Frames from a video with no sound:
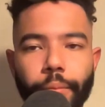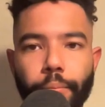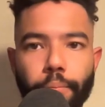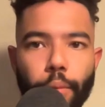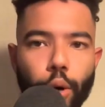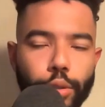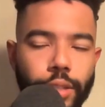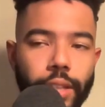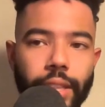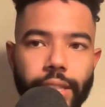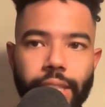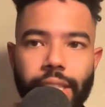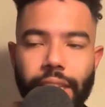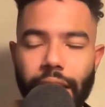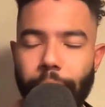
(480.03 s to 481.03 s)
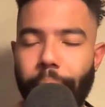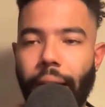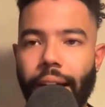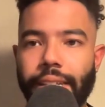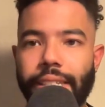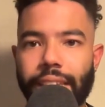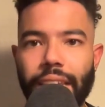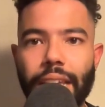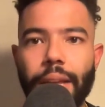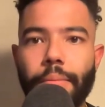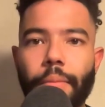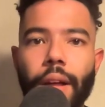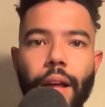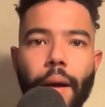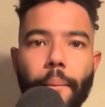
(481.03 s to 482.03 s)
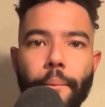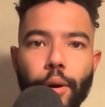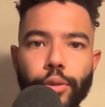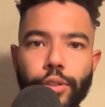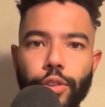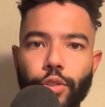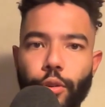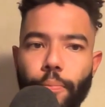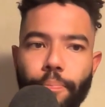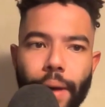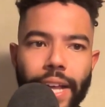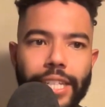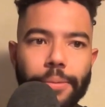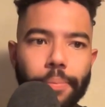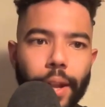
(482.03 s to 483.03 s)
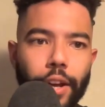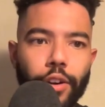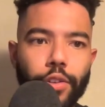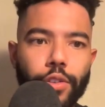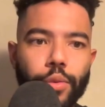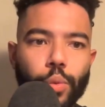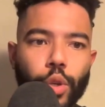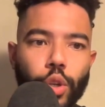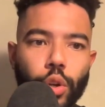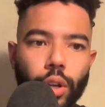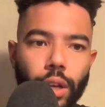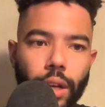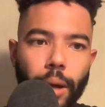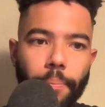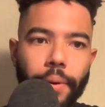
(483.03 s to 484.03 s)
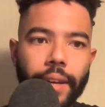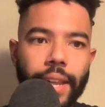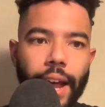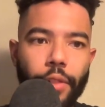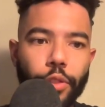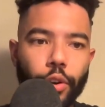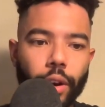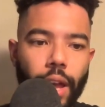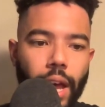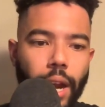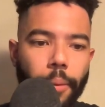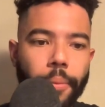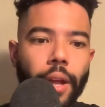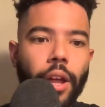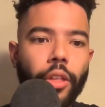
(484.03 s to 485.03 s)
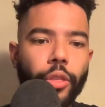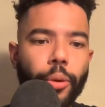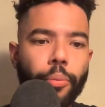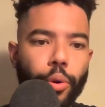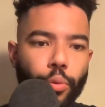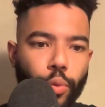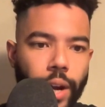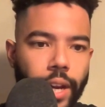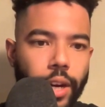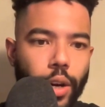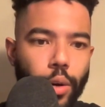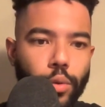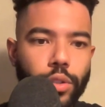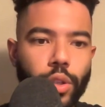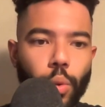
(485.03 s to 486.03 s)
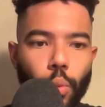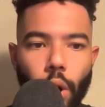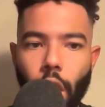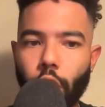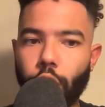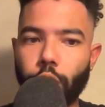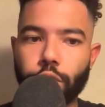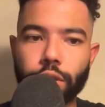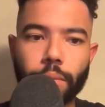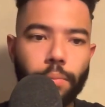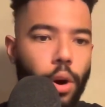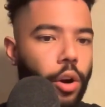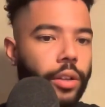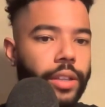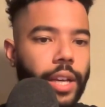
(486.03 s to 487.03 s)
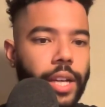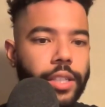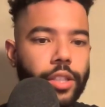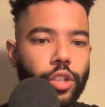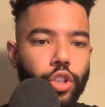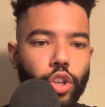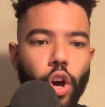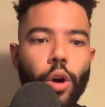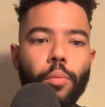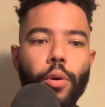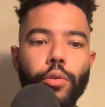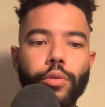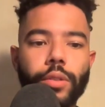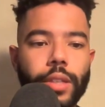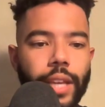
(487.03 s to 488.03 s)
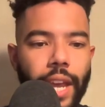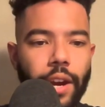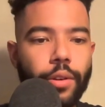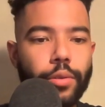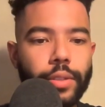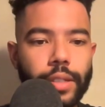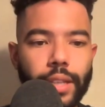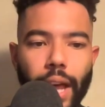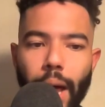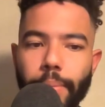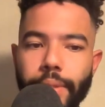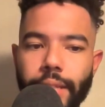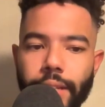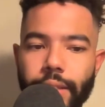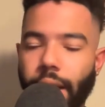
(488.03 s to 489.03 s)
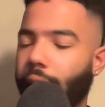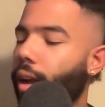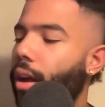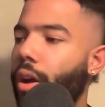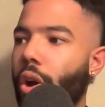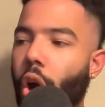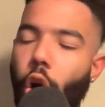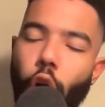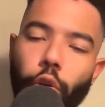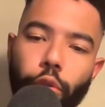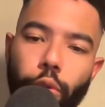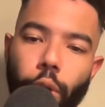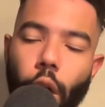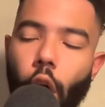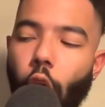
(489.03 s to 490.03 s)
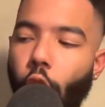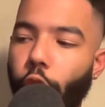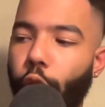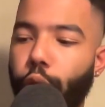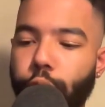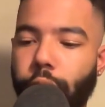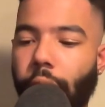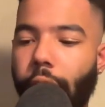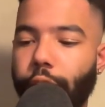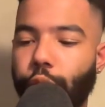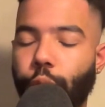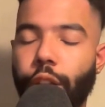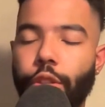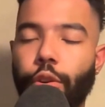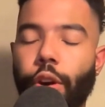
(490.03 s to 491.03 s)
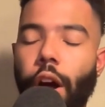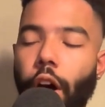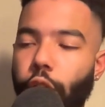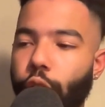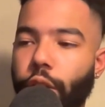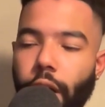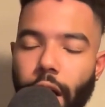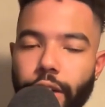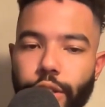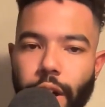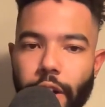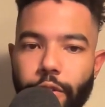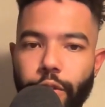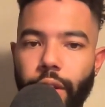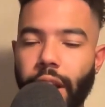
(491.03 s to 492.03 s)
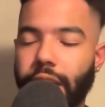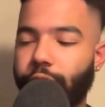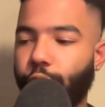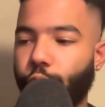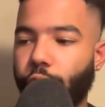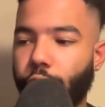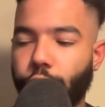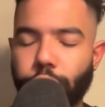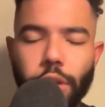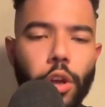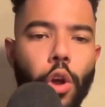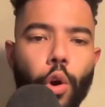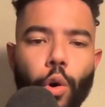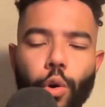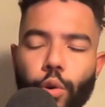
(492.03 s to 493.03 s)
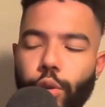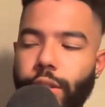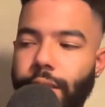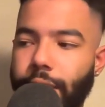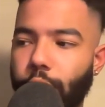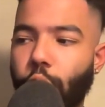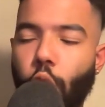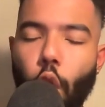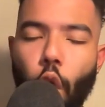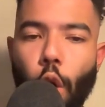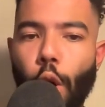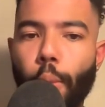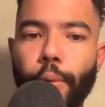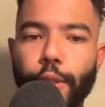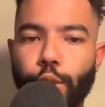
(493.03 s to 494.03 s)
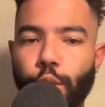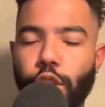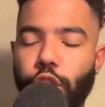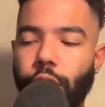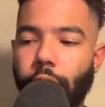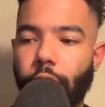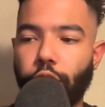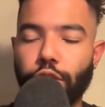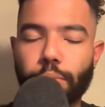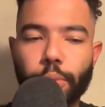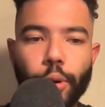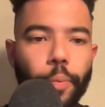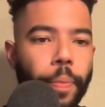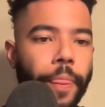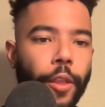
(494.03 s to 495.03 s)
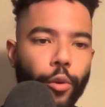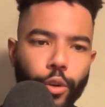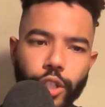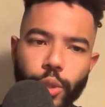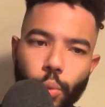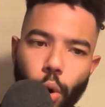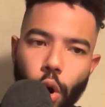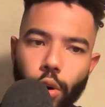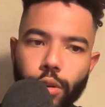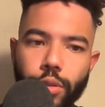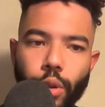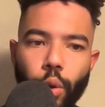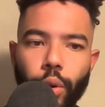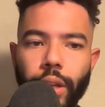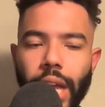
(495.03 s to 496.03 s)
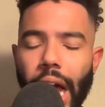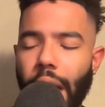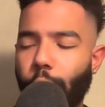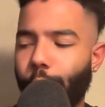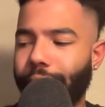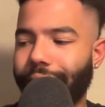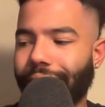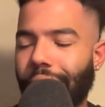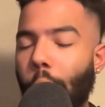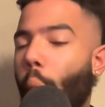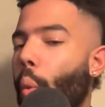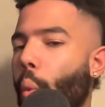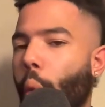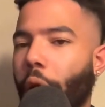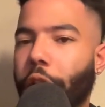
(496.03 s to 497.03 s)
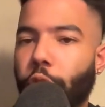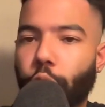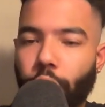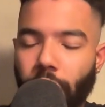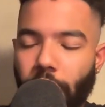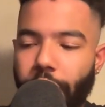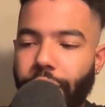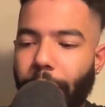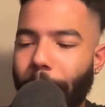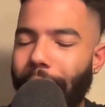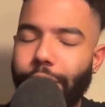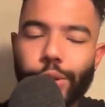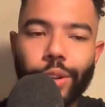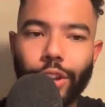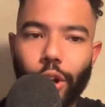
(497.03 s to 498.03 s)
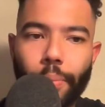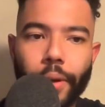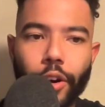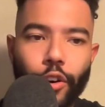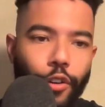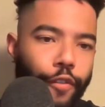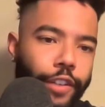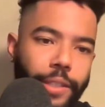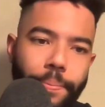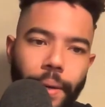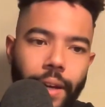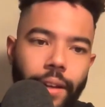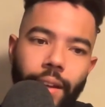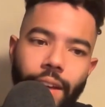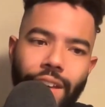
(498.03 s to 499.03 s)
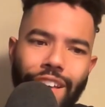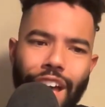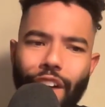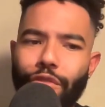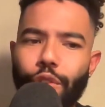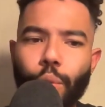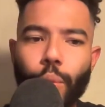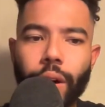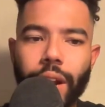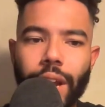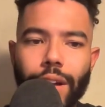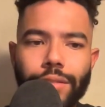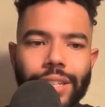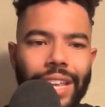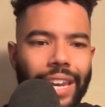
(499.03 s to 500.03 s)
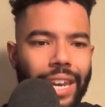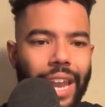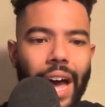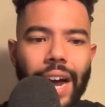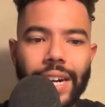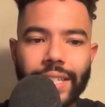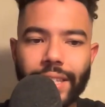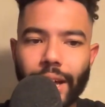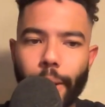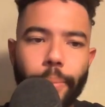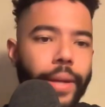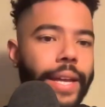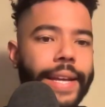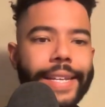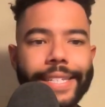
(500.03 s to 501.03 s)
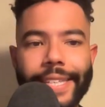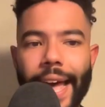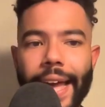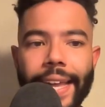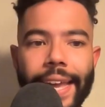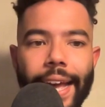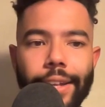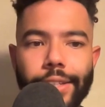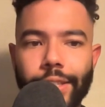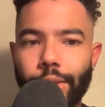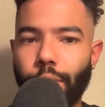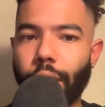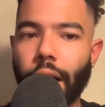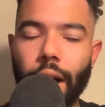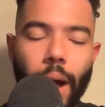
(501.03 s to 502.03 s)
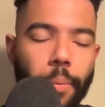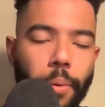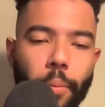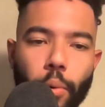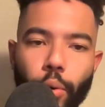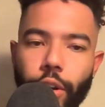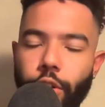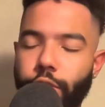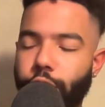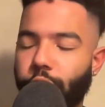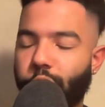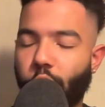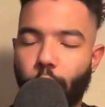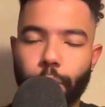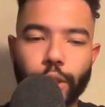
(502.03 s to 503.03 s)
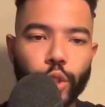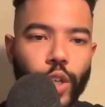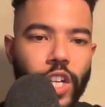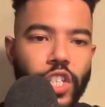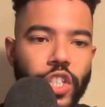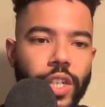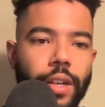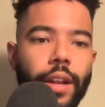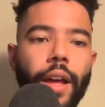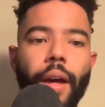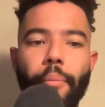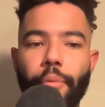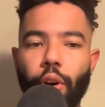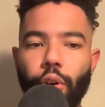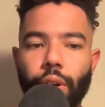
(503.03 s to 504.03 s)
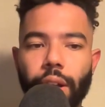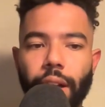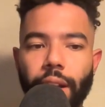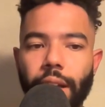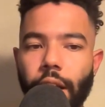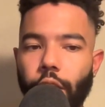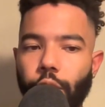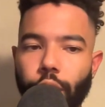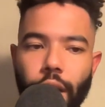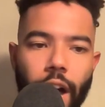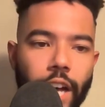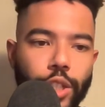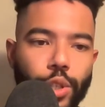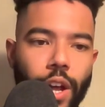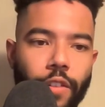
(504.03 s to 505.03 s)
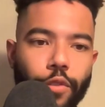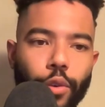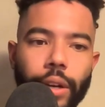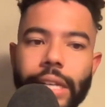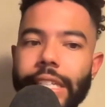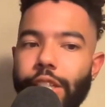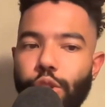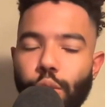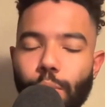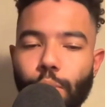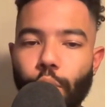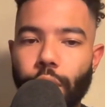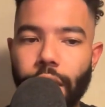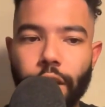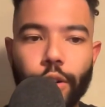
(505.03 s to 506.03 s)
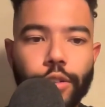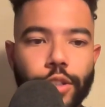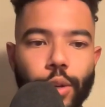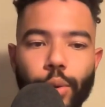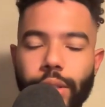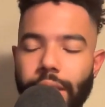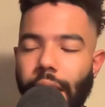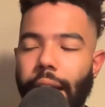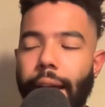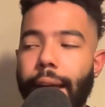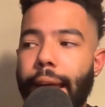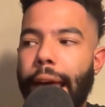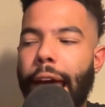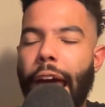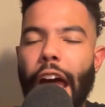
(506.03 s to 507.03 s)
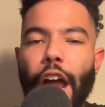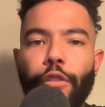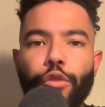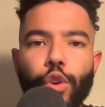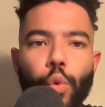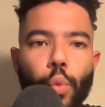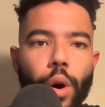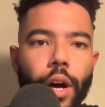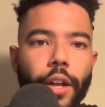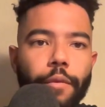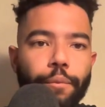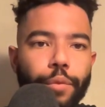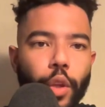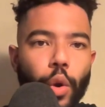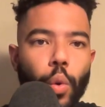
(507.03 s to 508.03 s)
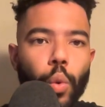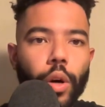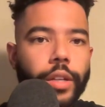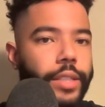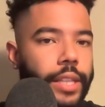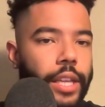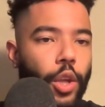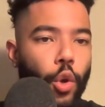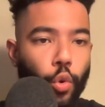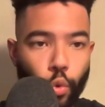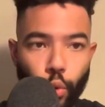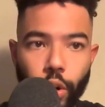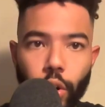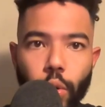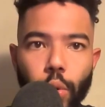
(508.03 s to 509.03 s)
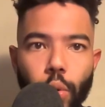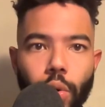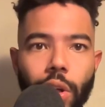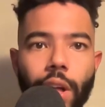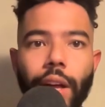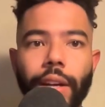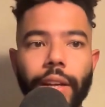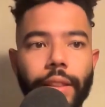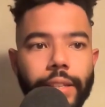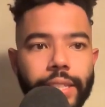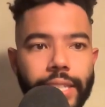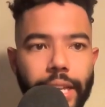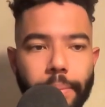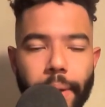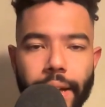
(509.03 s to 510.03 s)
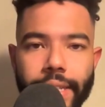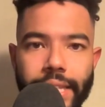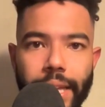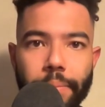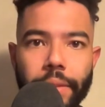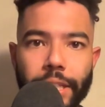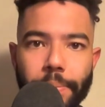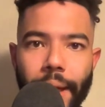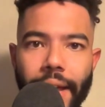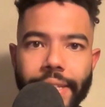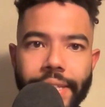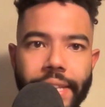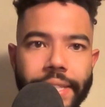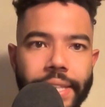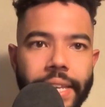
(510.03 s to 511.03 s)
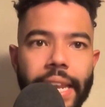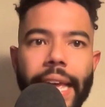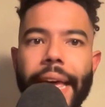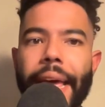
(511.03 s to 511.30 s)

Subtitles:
most of this D-backs team, most of their best players, when you look up and down their lineup, the Morenos, the Walkers, the Martes, the Domos, the Carrolls, the Thomases, like, all those guys are either under contract for the next few years or are still arbitration eligible. Christian Walker is the only guy who has like 1 year left that makes you a little bit nervous, but everyone else locked up. Zach Gallen still got a couple more years of arbitration. Merrill Kelly under contract for at least 2 more years. So it's like everyone who was critical to this D-backs team this past season